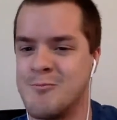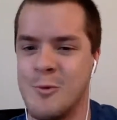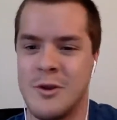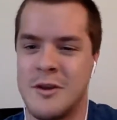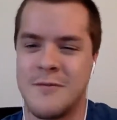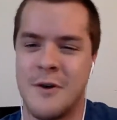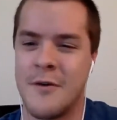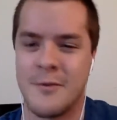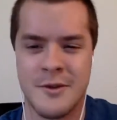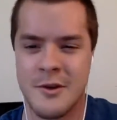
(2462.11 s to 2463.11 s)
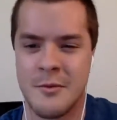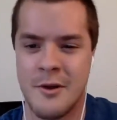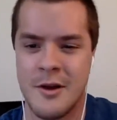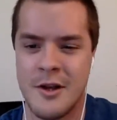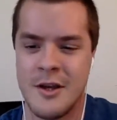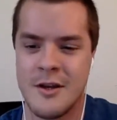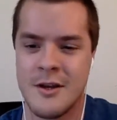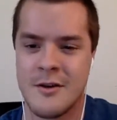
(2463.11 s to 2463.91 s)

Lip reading: really involved with the community at